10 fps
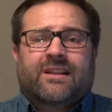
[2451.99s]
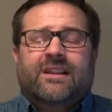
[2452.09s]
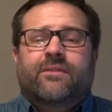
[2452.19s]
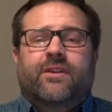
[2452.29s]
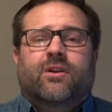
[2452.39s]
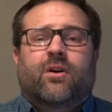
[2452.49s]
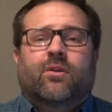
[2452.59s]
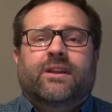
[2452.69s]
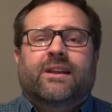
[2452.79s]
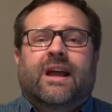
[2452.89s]
living a
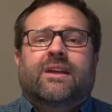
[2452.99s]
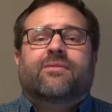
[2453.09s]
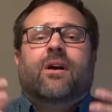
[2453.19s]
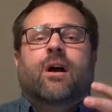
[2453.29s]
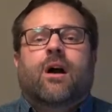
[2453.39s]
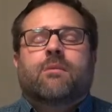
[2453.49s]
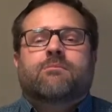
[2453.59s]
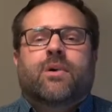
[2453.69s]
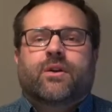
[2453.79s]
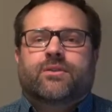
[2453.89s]
holy life
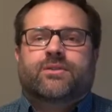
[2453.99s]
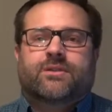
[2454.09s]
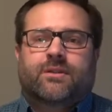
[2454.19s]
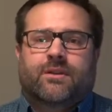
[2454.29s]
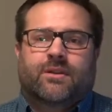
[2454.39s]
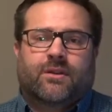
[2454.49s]
amongst